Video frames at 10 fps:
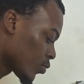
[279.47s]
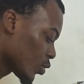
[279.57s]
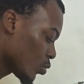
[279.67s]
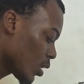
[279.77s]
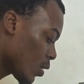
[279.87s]

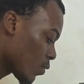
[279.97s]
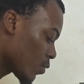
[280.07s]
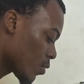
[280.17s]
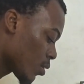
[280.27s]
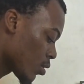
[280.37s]
So now
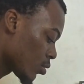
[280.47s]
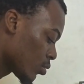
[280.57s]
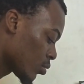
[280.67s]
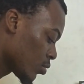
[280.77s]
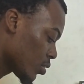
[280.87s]

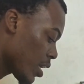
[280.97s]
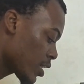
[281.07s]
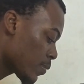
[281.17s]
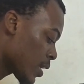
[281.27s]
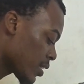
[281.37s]

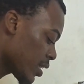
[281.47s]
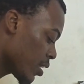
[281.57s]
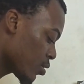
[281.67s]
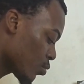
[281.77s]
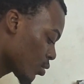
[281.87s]
x plus
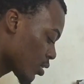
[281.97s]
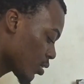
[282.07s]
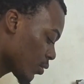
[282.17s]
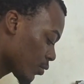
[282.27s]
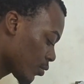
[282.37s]
x is
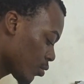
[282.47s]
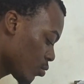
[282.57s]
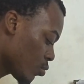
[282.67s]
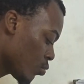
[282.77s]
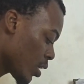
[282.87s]

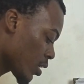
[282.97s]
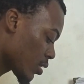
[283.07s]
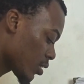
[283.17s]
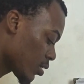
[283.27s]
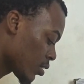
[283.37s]

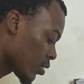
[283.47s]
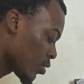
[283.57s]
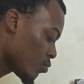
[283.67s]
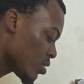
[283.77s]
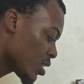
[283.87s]
2x.
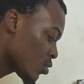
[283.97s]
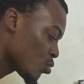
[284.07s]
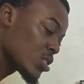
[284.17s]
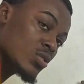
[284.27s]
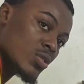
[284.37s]
We send
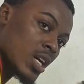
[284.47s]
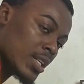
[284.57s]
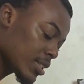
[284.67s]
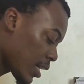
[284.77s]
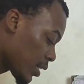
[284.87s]
20 to the
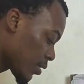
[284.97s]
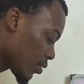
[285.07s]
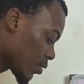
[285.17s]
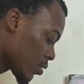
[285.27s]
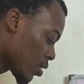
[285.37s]
other side.
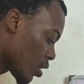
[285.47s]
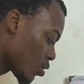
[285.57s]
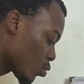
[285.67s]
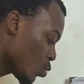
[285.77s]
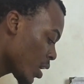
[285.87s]

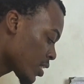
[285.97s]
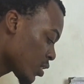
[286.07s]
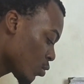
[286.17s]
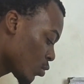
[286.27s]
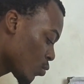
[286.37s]
2x
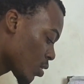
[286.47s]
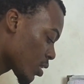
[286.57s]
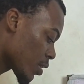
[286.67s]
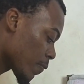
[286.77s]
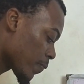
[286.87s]
is equal to
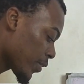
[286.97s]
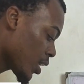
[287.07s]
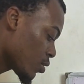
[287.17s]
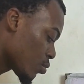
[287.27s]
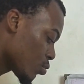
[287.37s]

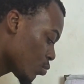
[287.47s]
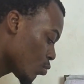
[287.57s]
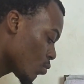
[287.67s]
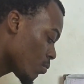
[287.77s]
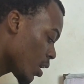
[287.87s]
32
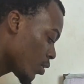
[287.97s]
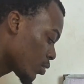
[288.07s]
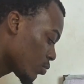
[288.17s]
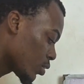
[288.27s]
minus